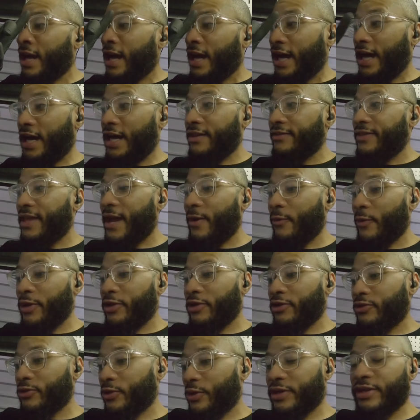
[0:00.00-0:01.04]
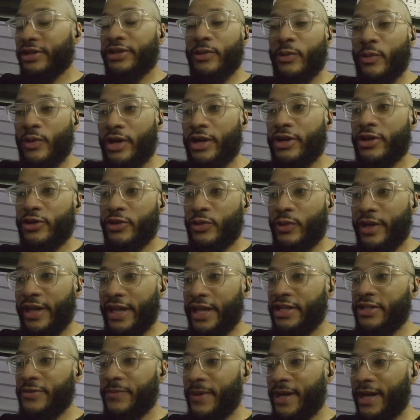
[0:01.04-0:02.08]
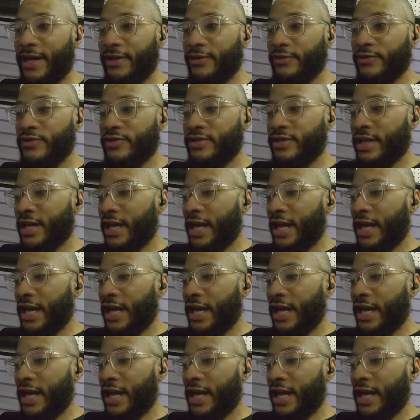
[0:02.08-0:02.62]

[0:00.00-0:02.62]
that way you could torque it to 120 inch-pounds.